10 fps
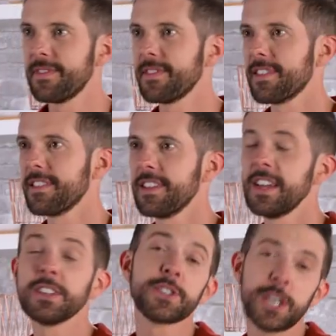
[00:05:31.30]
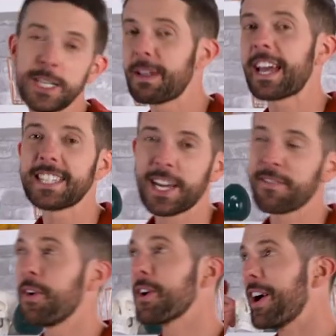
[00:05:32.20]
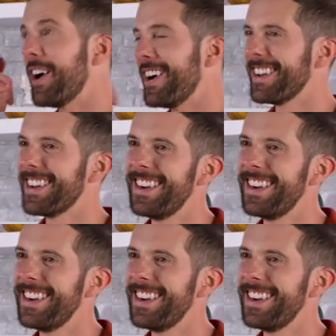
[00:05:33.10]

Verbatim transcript: Maybe do it like a martini. Excuse me, gotta take a phone call. Yeah.